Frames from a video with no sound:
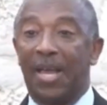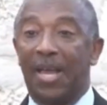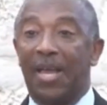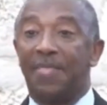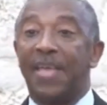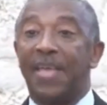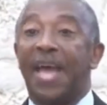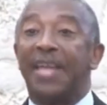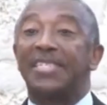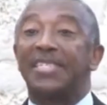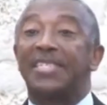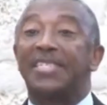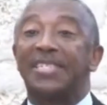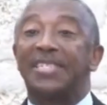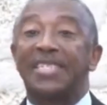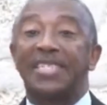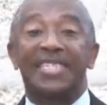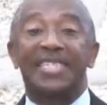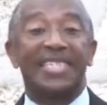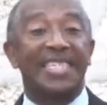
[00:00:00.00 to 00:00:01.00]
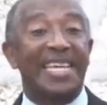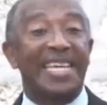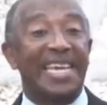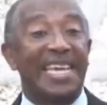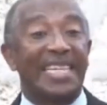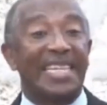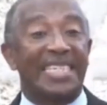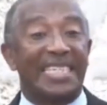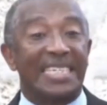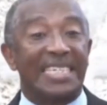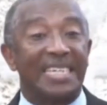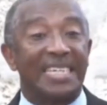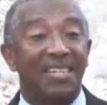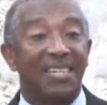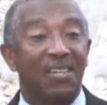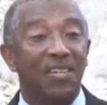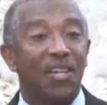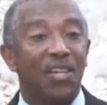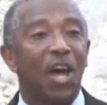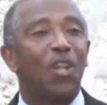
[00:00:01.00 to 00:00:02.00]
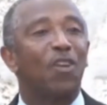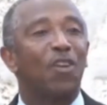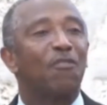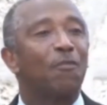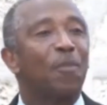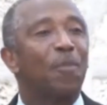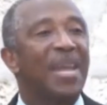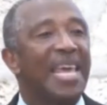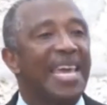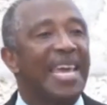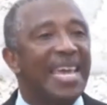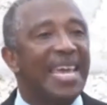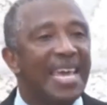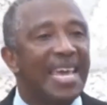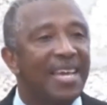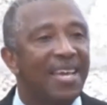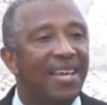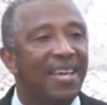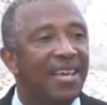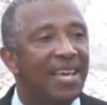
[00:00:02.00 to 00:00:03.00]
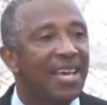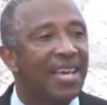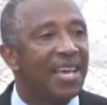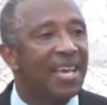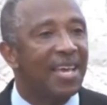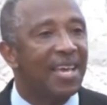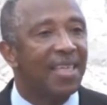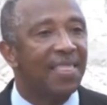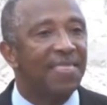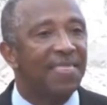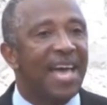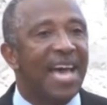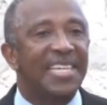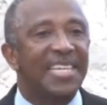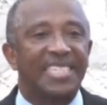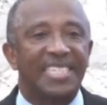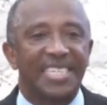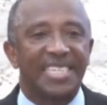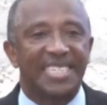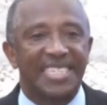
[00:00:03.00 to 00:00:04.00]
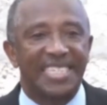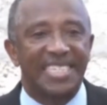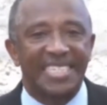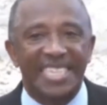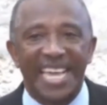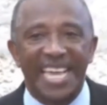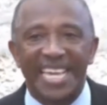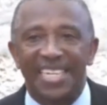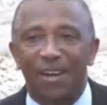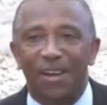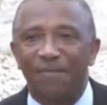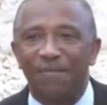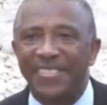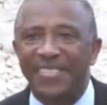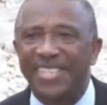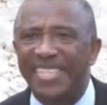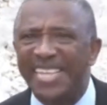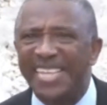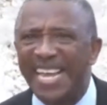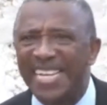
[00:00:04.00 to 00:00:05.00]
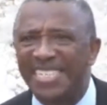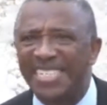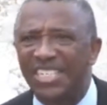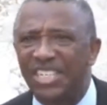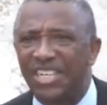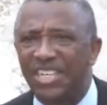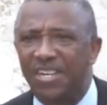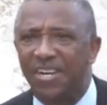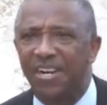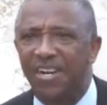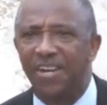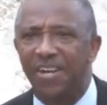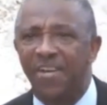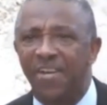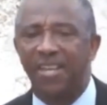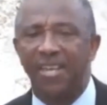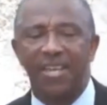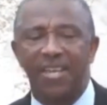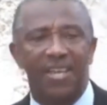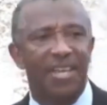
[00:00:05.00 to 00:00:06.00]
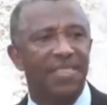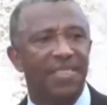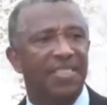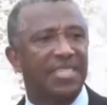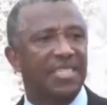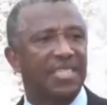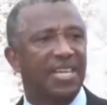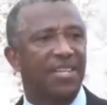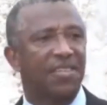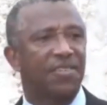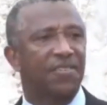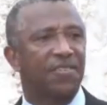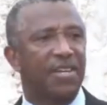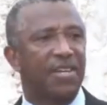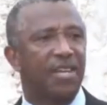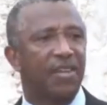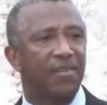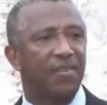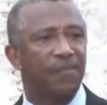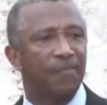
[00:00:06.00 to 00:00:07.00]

And that is the state, not of play, that is the state of danger in this country.